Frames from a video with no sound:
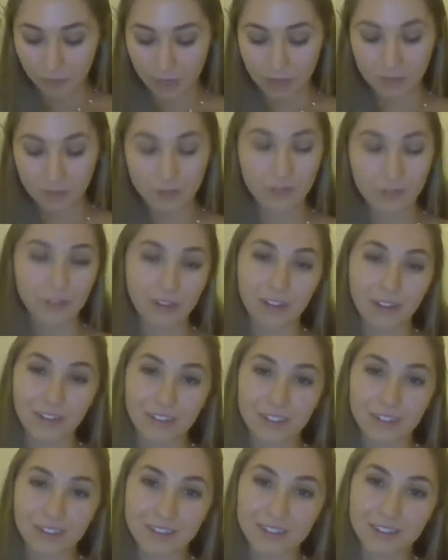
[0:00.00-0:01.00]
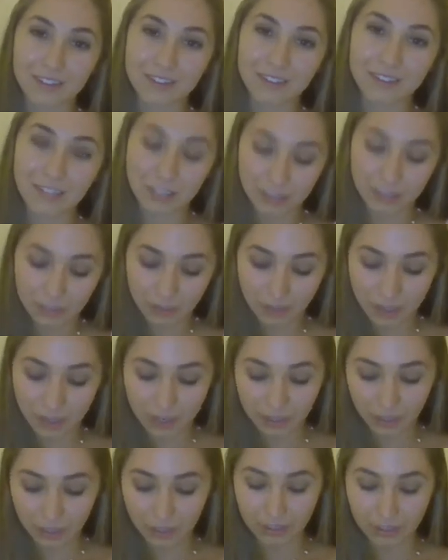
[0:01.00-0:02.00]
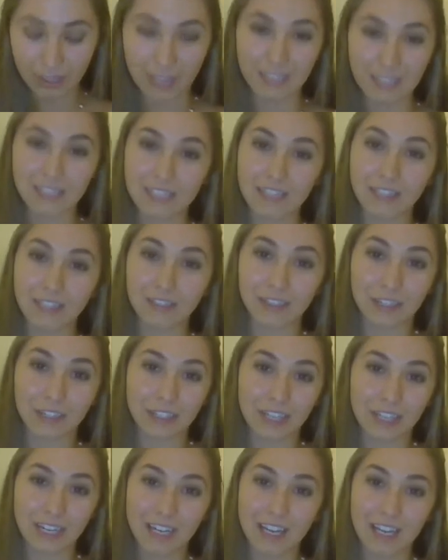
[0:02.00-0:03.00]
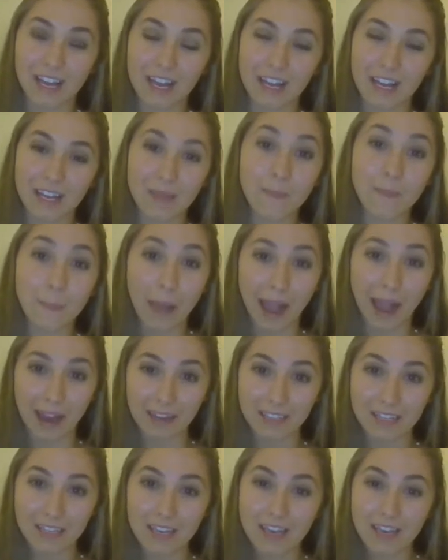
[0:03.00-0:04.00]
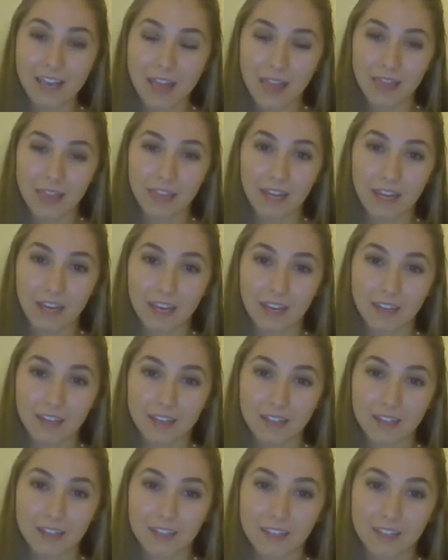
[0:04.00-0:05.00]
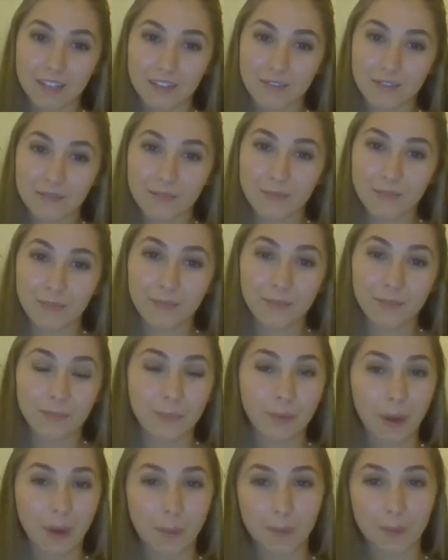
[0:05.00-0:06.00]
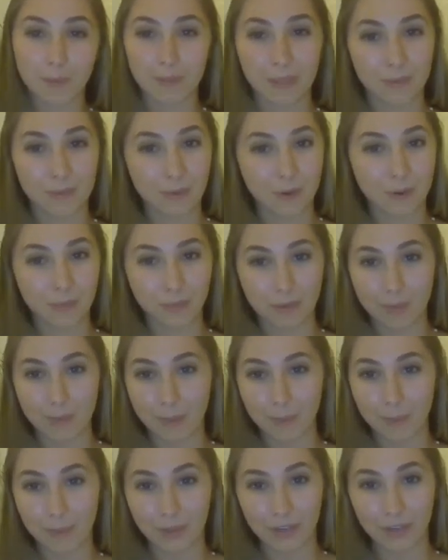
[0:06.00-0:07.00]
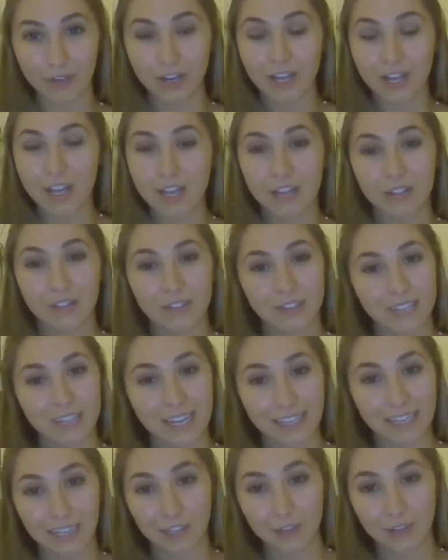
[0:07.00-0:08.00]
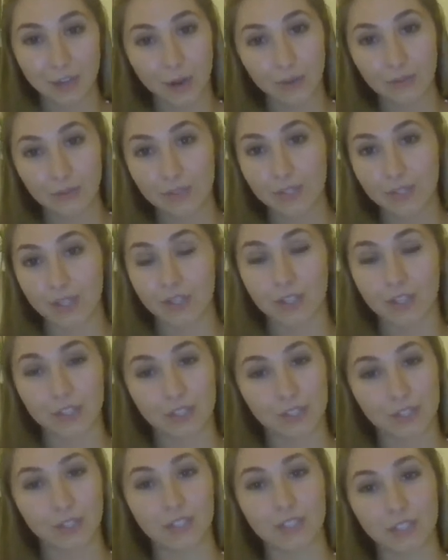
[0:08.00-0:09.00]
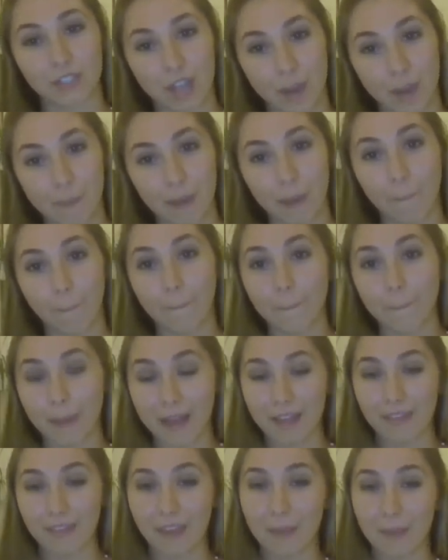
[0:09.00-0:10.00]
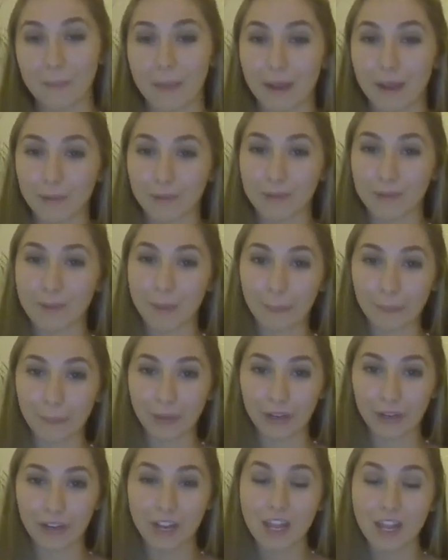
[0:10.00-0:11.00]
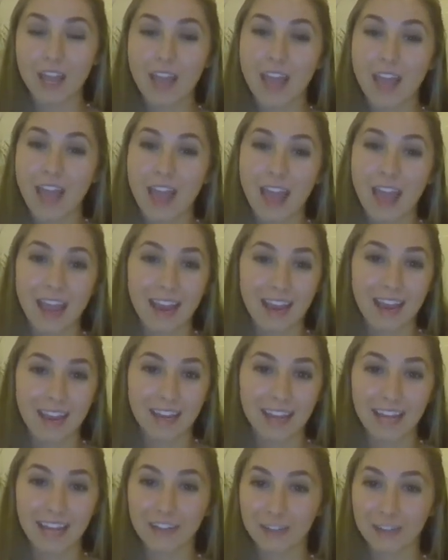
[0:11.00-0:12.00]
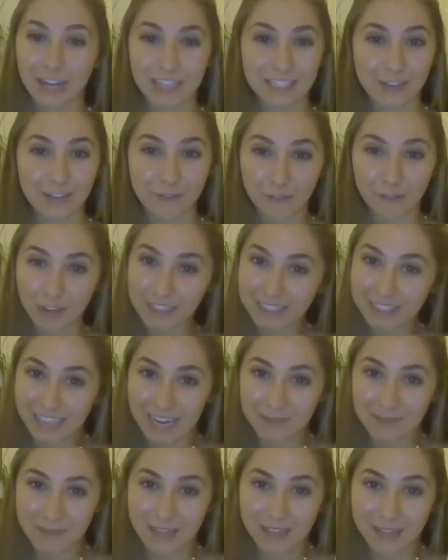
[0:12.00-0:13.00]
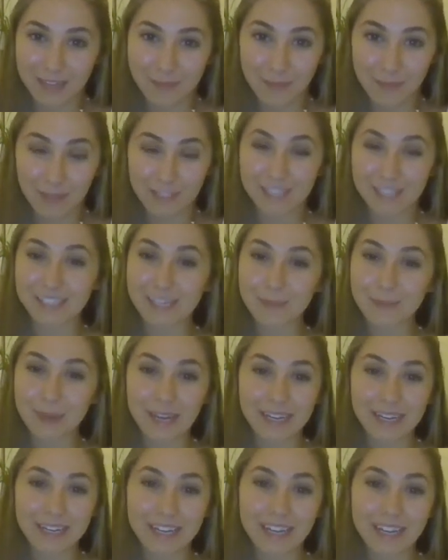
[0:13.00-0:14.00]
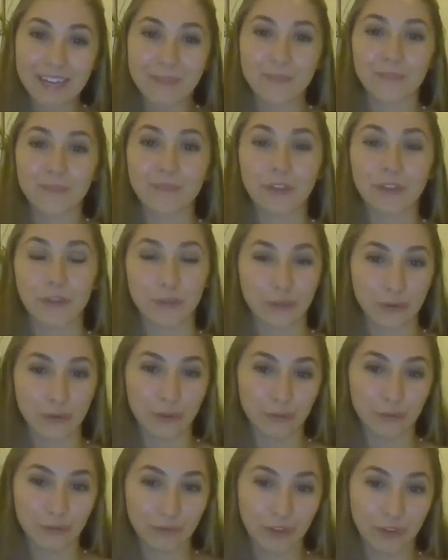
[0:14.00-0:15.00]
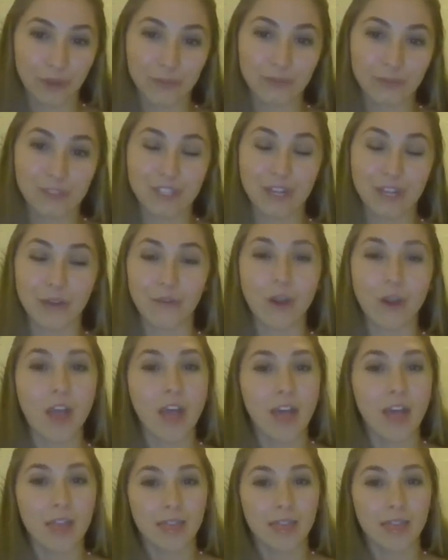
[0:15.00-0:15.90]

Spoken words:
And third, there's a longer lasting learning impact. They probably won't remember taking notes on a certain topic, but they might remember an interactive fun game that they participated in on their own phone. So